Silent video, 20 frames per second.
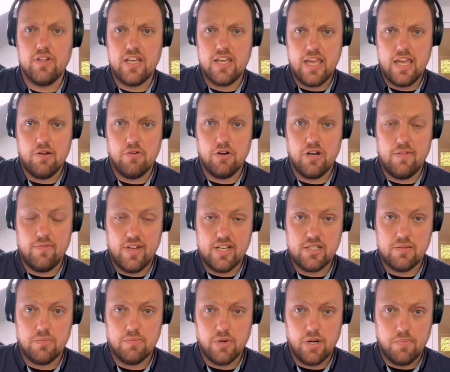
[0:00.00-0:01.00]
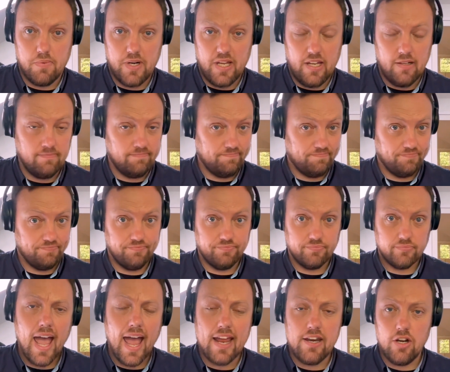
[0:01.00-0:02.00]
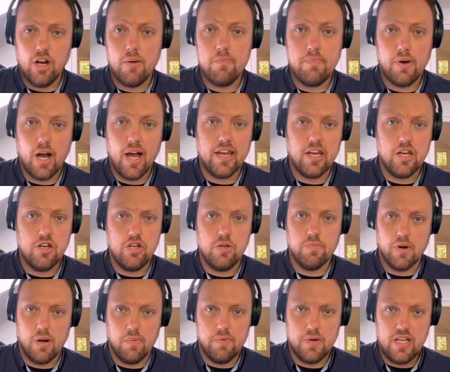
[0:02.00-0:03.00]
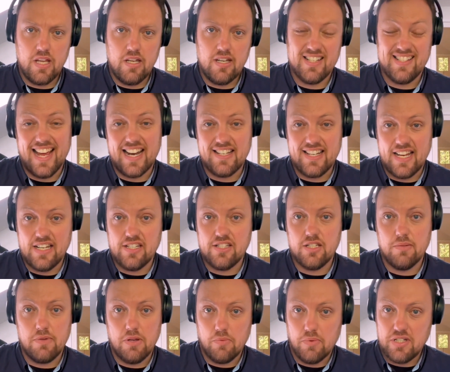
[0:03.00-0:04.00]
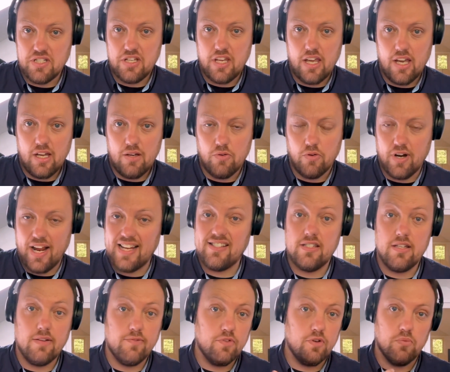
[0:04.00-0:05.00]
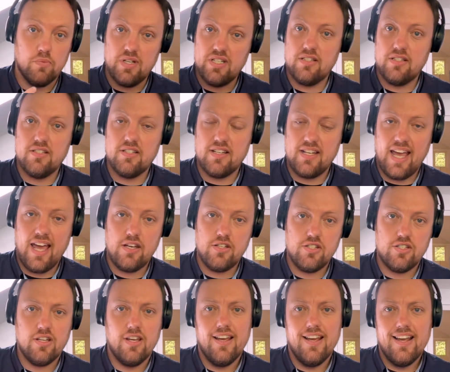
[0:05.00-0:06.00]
gear an investment property are not buying a new property because that tends to be riskier or it has different risks attached.